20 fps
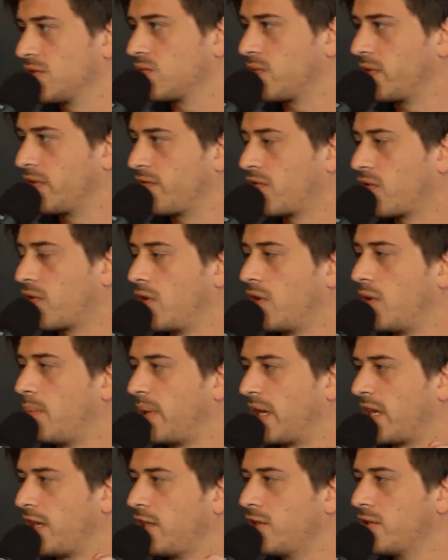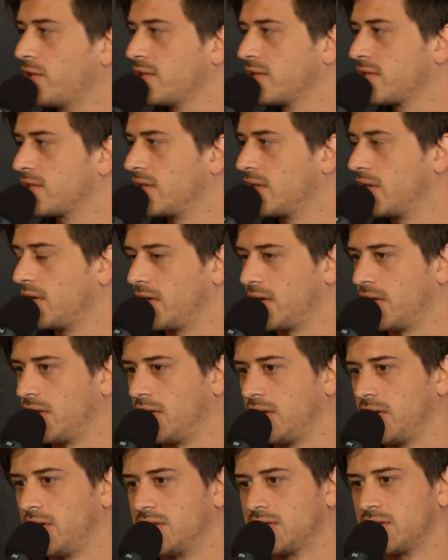Okay. One for beginners,
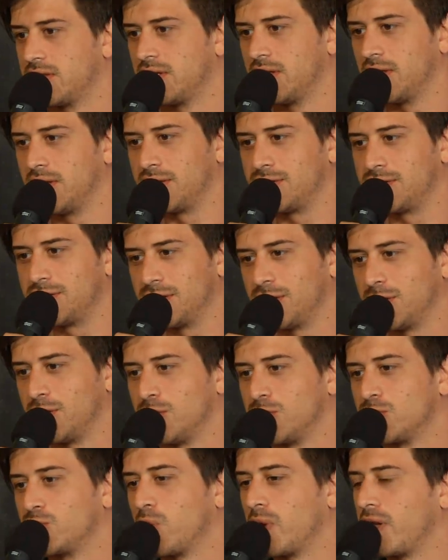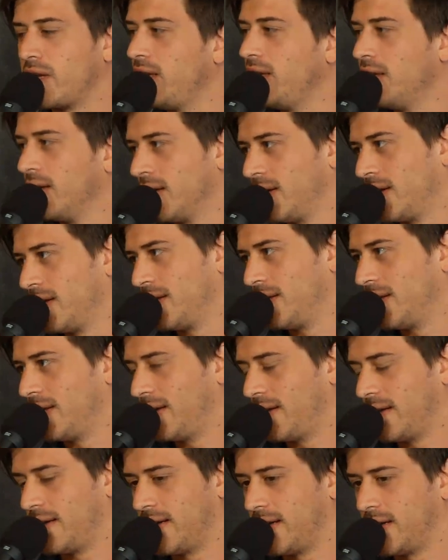uh, it's at uh, 20 Okay.
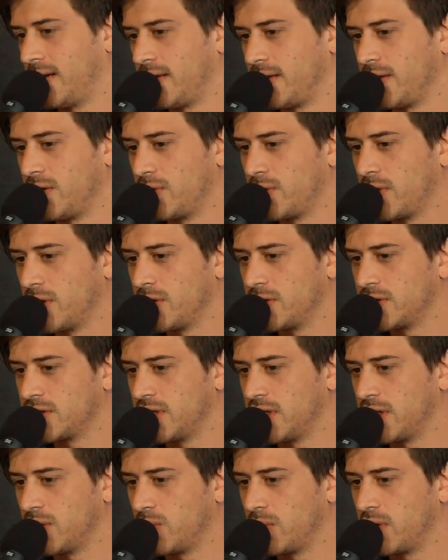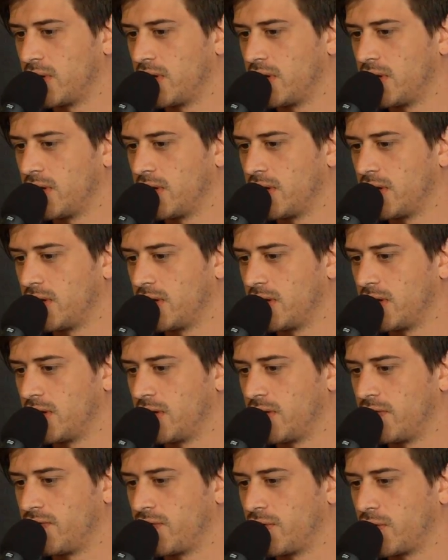Uh, euros and one
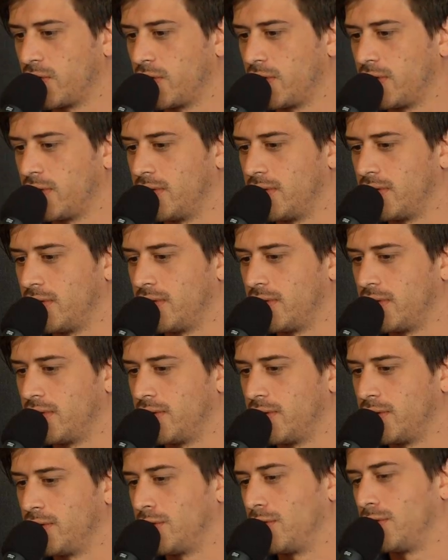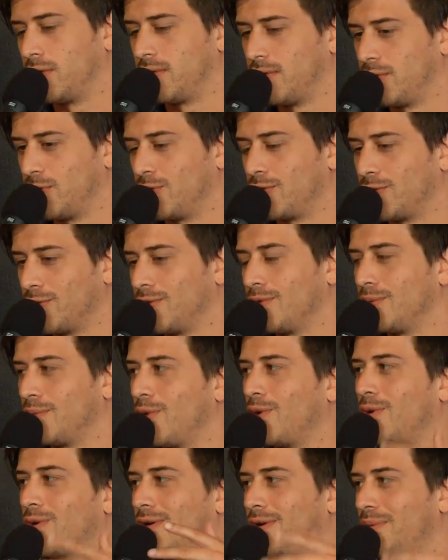uh, for the, the, the
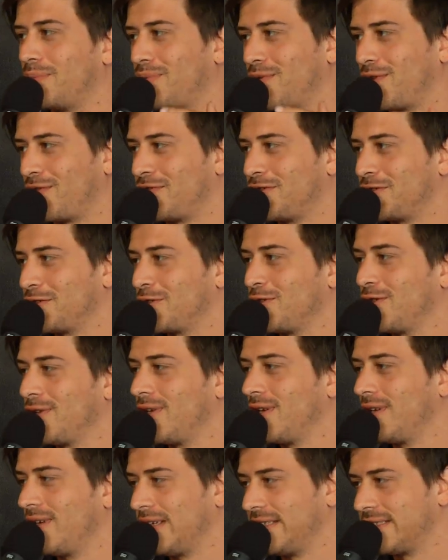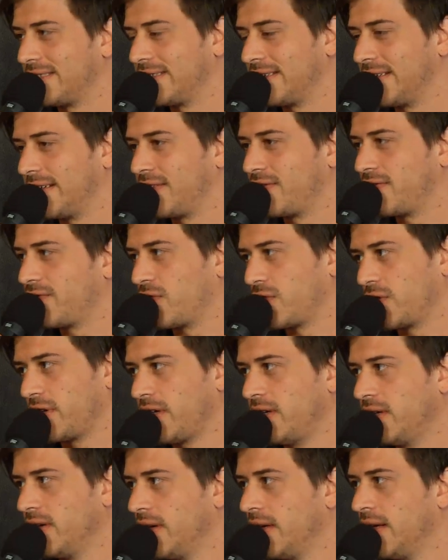more professional. It's at
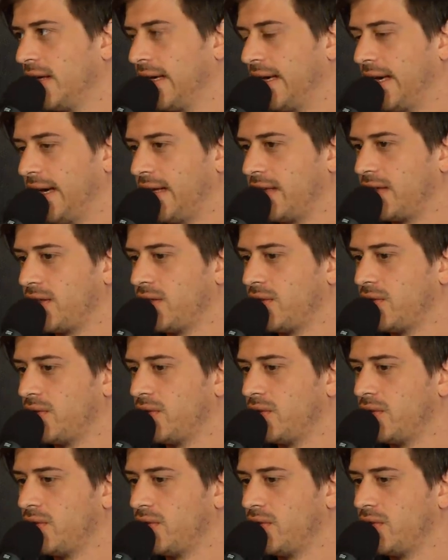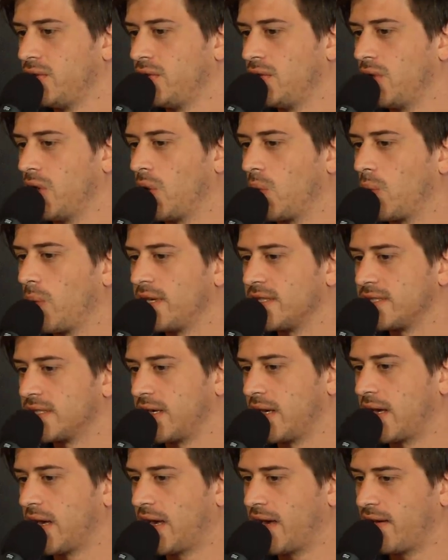40, and you always
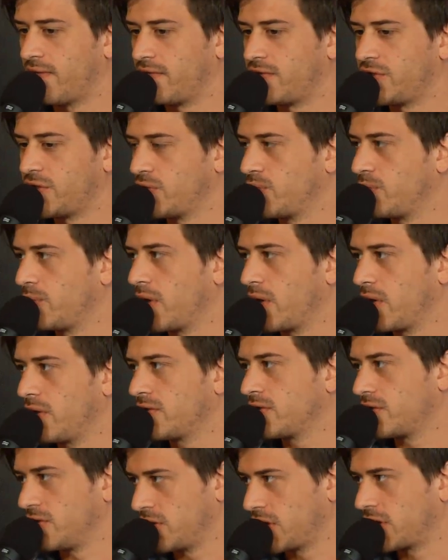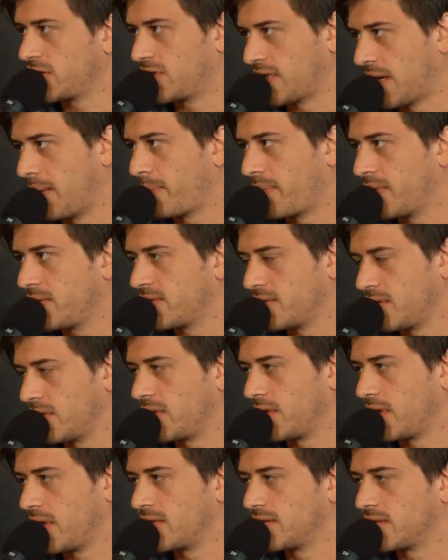have two bottles, not samples. Uh,
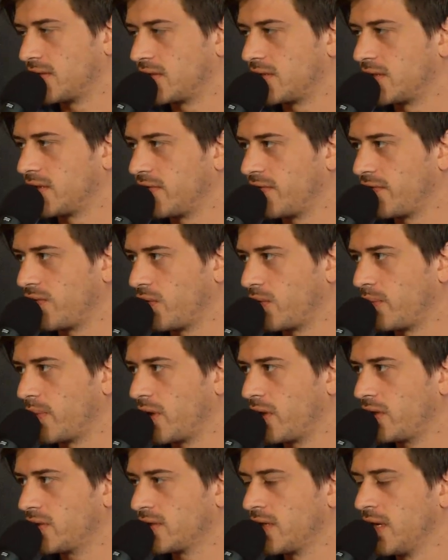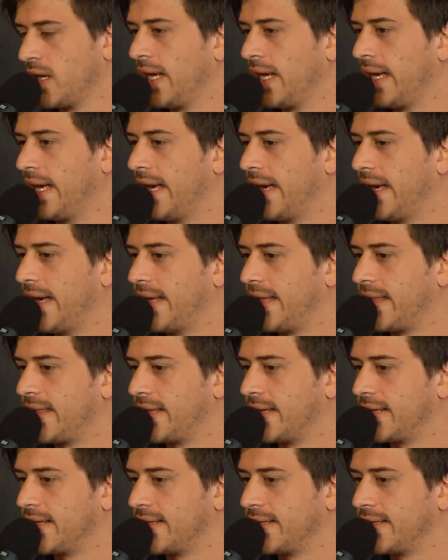yes, it's uh, full bottles,
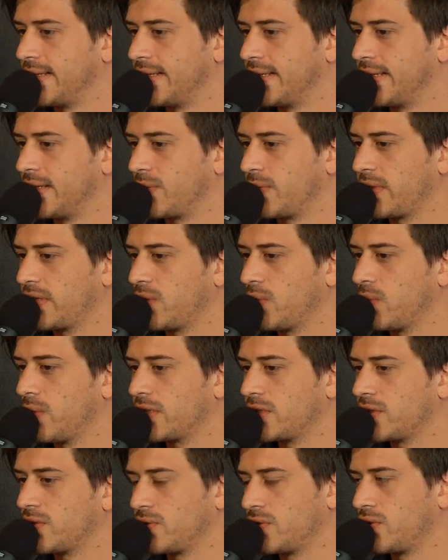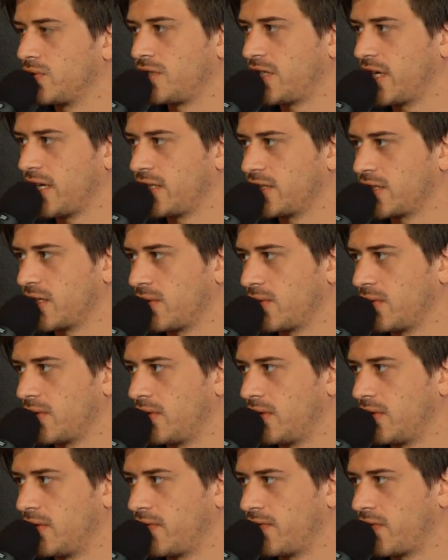and uh, we don't want to to change
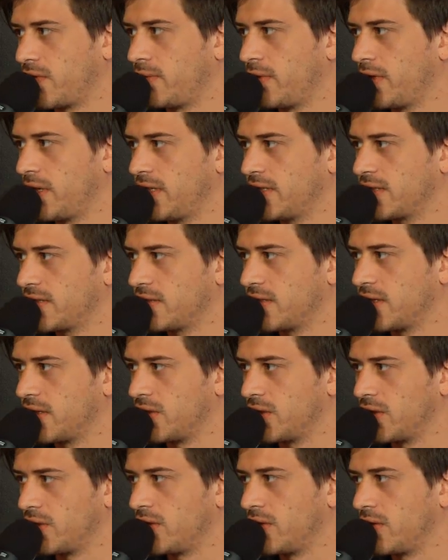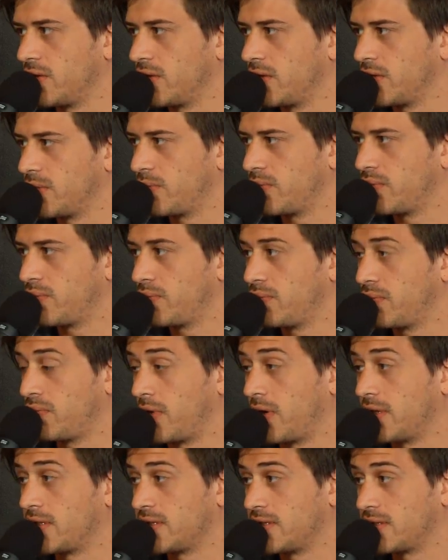our formulas. The the the, the
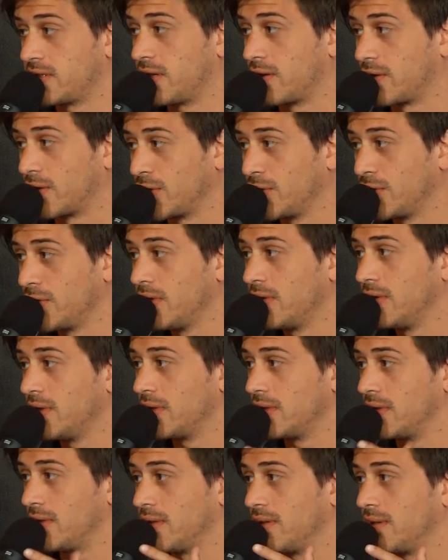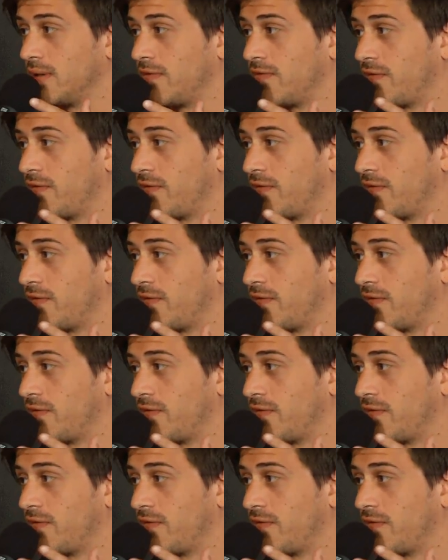prices are good. The uh,